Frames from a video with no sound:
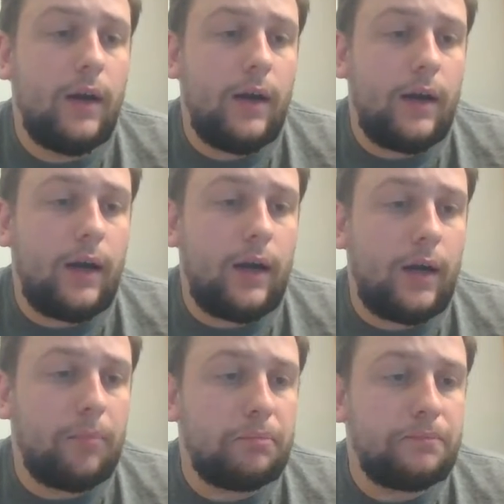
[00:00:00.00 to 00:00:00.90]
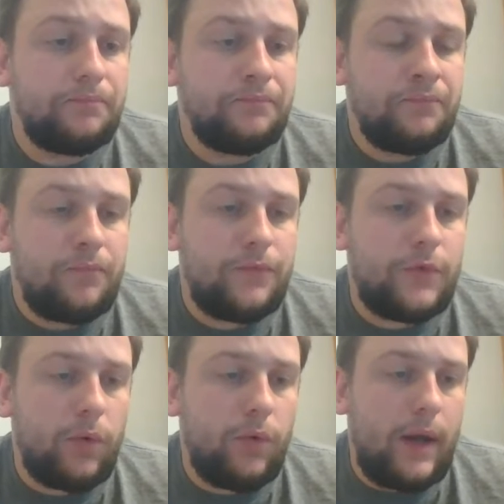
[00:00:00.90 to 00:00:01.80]

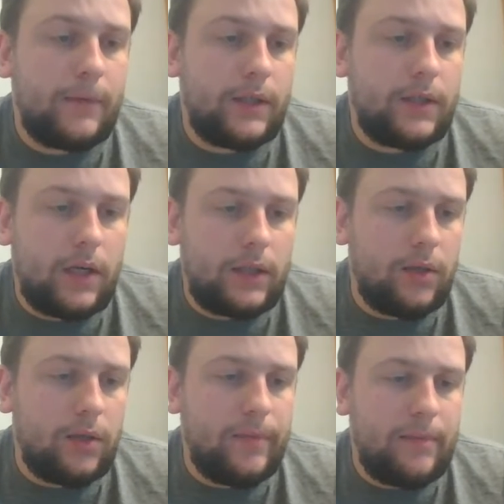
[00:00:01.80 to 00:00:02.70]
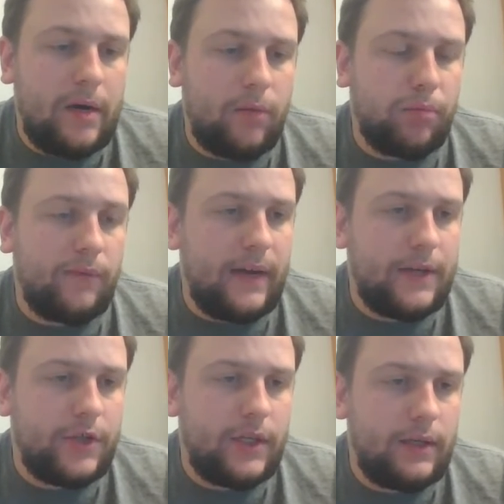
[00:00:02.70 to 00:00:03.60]
So I'm going to talk a little bit about
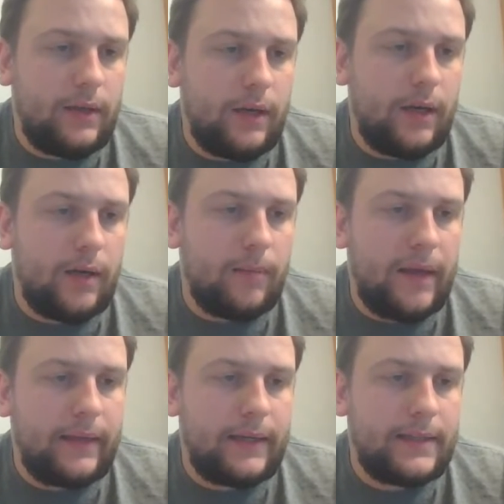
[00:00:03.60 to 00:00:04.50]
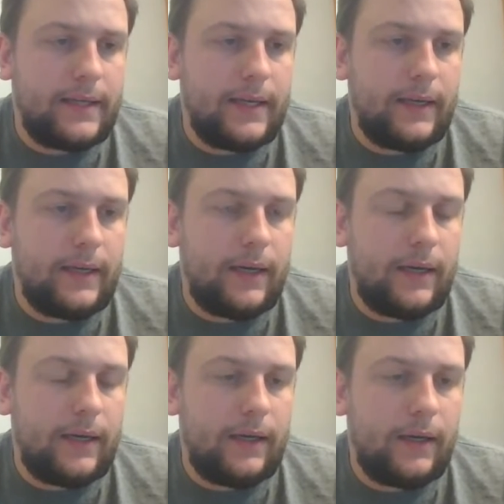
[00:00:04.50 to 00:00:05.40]
prevention. I think it's
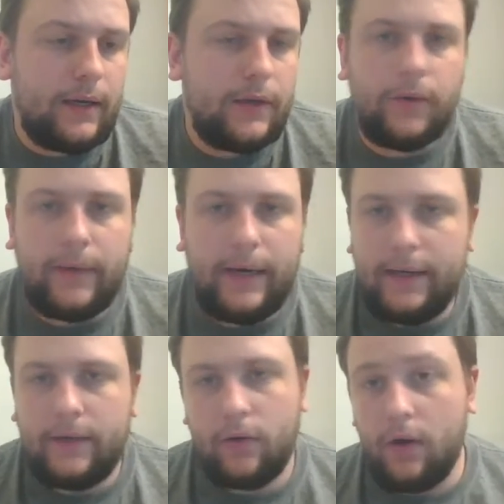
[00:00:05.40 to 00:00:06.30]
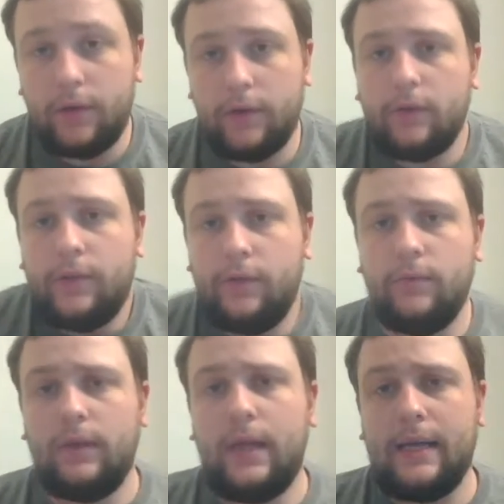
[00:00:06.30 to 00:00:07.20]
a underrated or
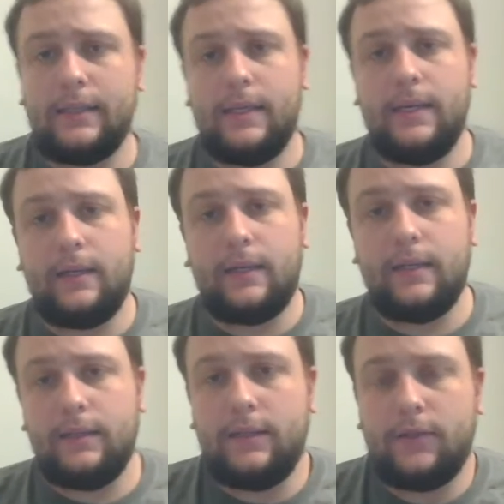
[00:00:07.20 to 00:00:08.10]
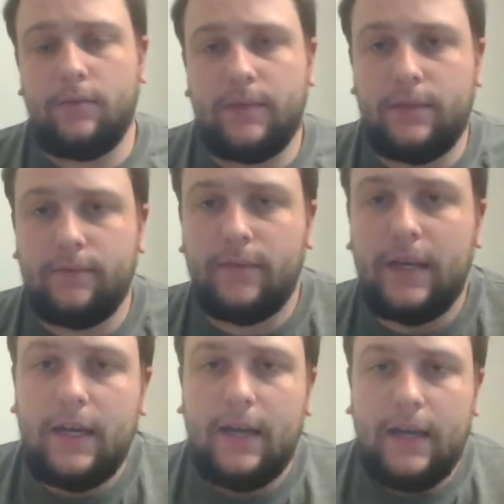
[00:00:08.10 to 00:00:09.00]
underutilized thing in terms of
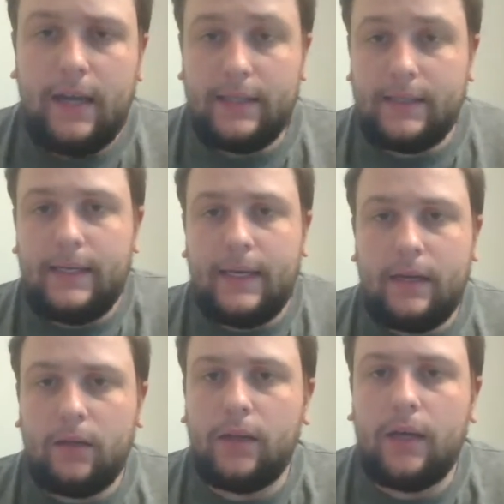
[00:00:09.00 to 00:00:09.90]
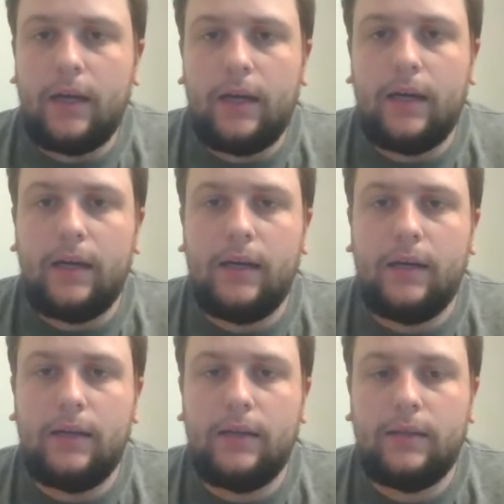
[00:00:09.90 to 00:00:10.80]
ACL
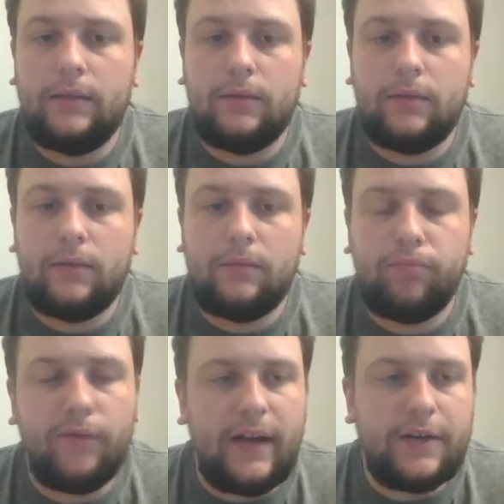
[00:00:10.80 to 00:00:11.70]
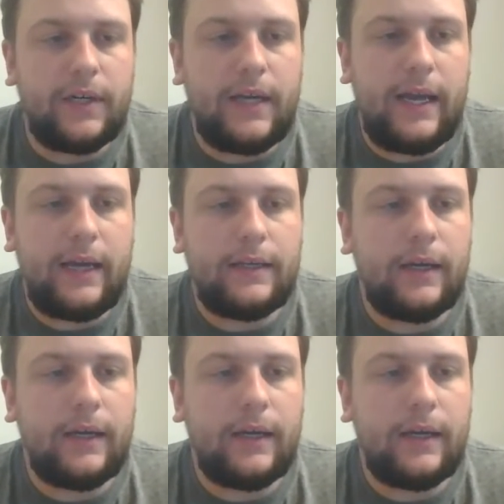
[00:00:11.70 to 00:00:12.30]
prevention and